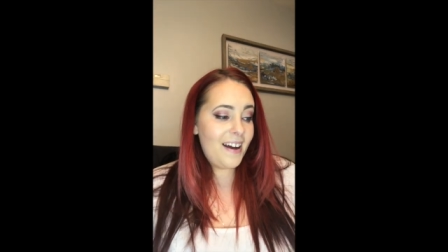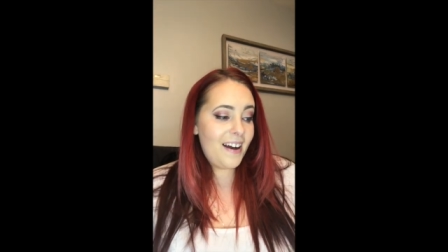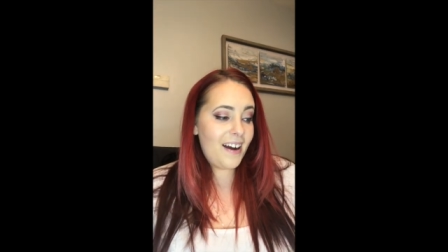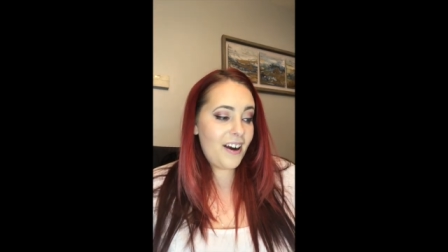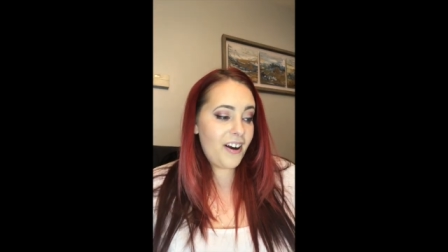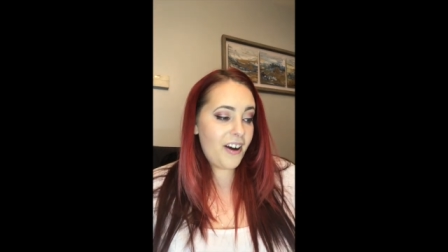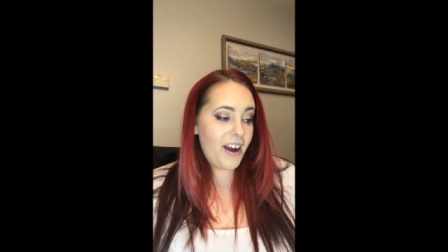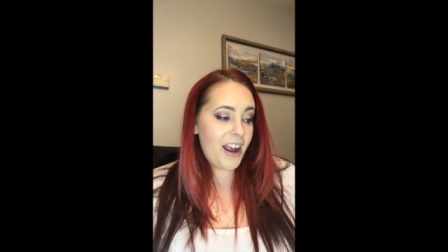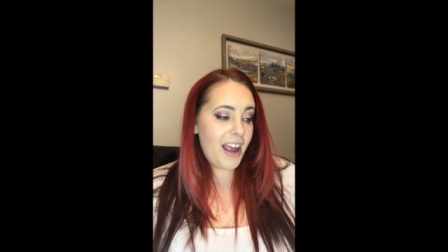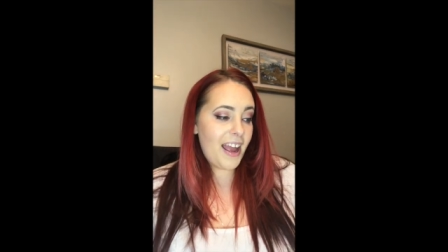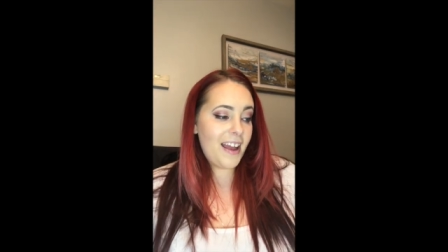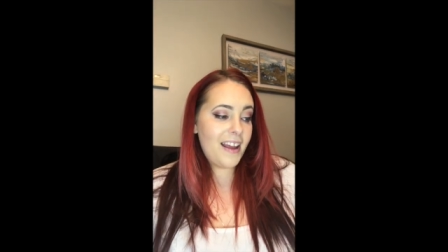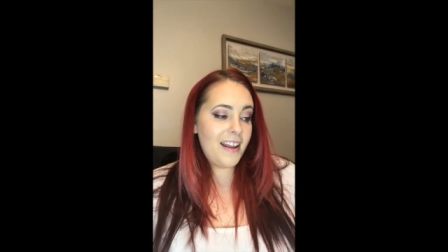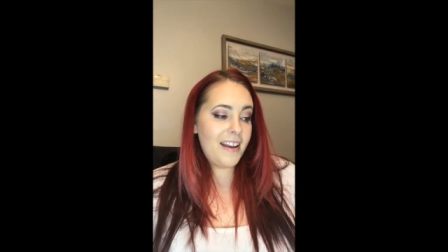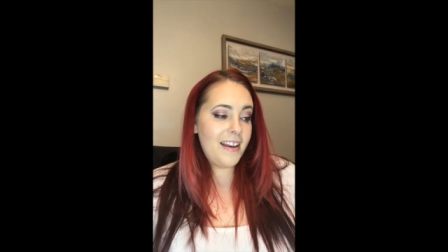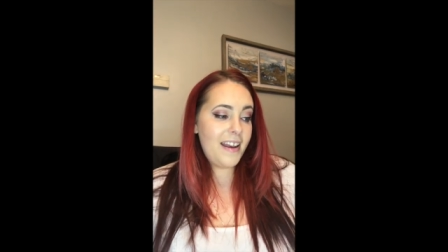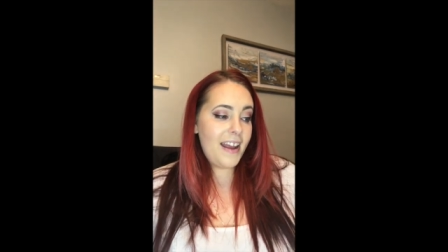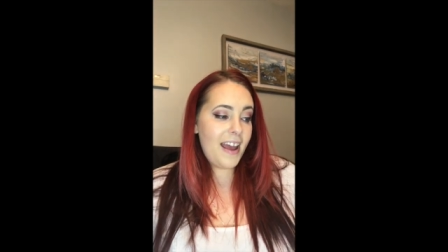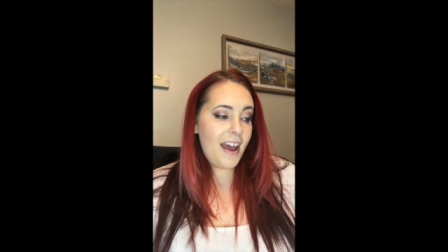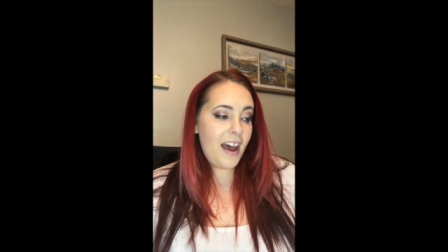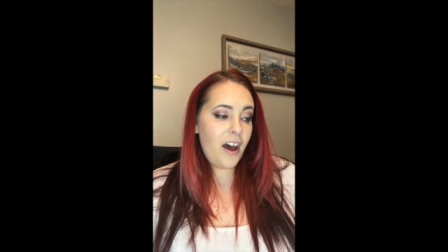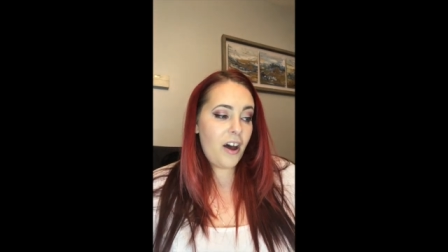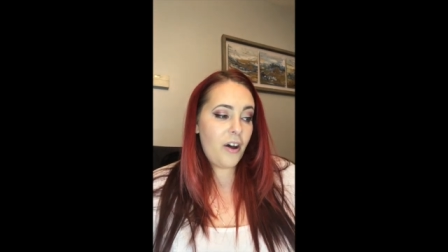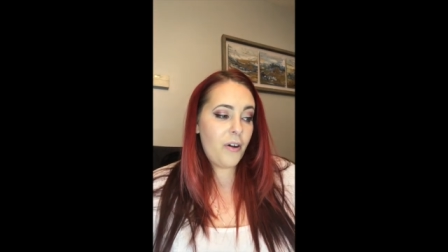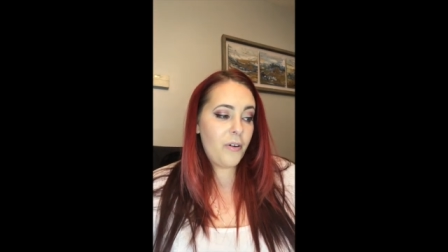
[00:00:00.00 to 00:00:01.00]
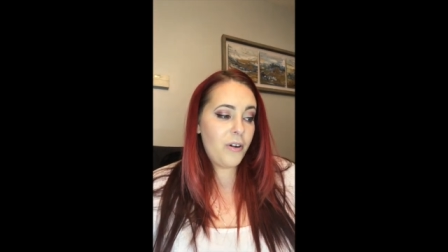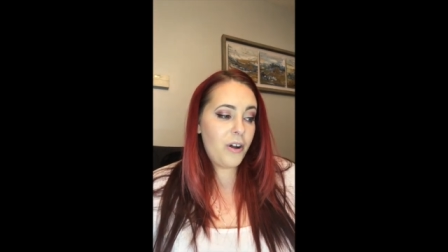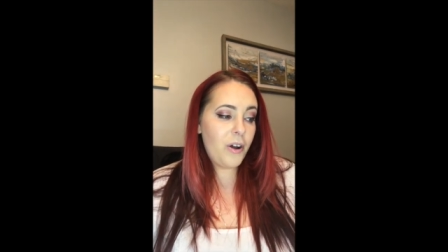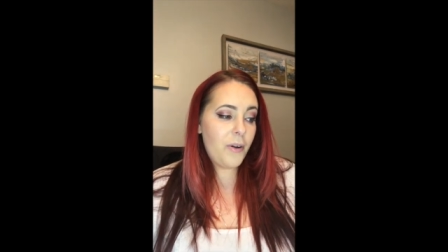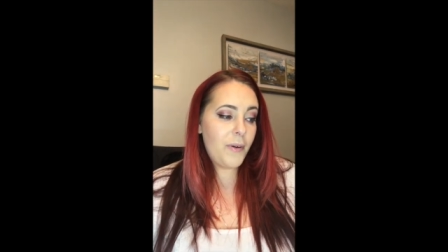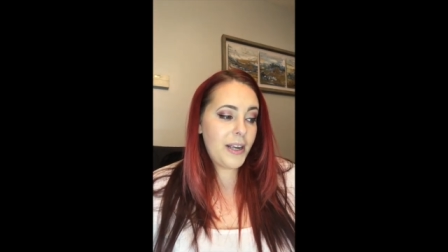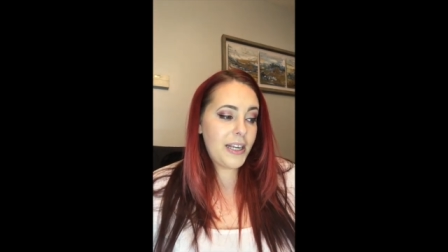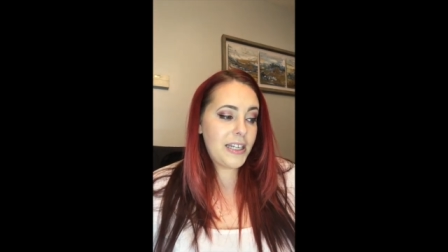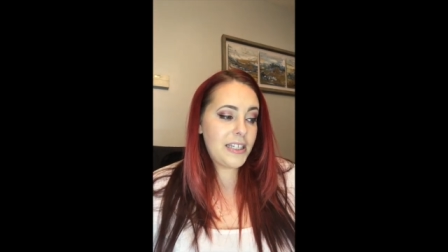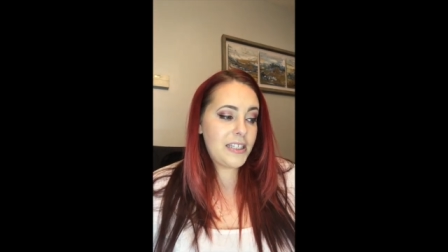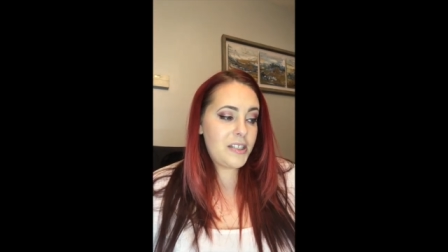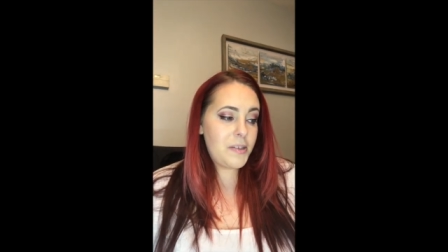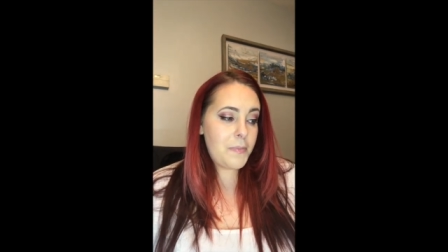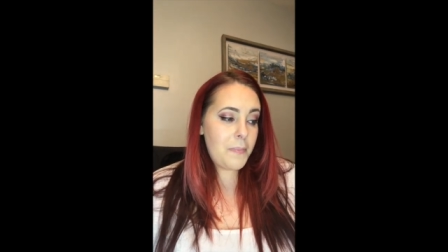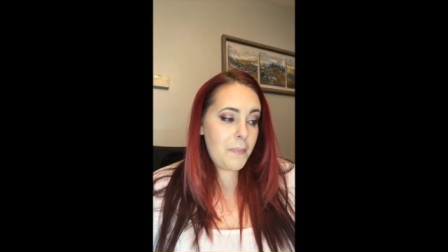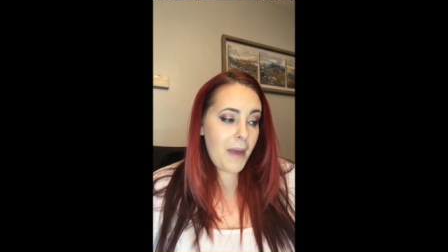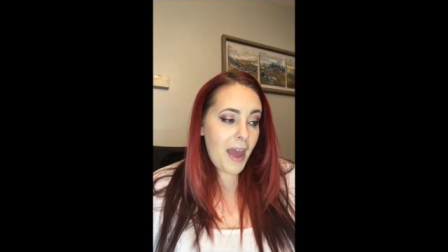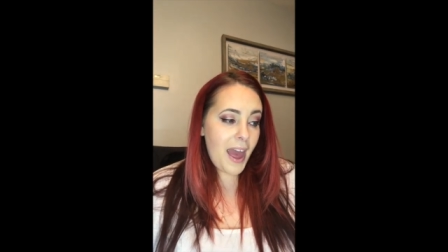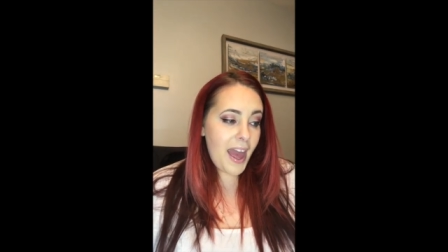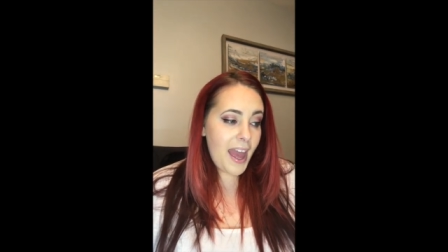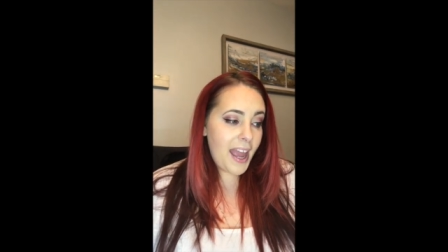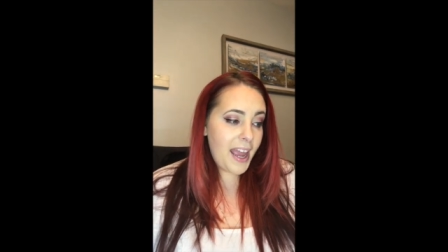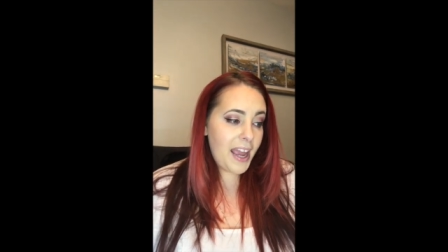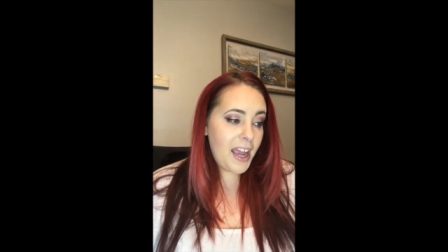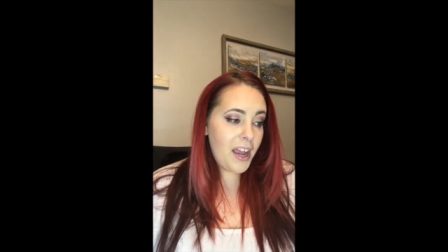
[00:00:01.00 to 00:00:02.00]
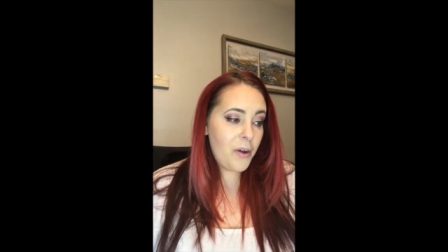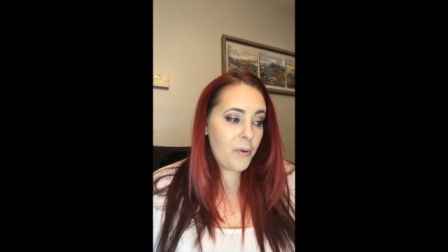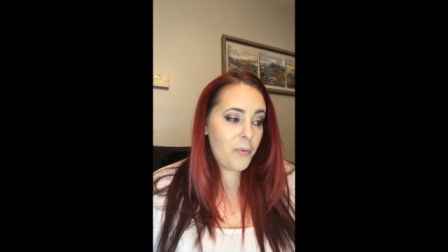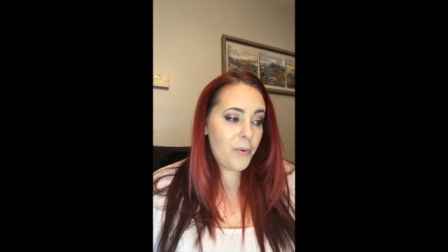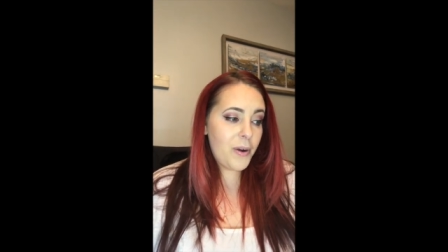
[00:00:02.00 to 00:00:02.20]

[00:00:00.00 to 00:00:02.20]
All right, now going into May,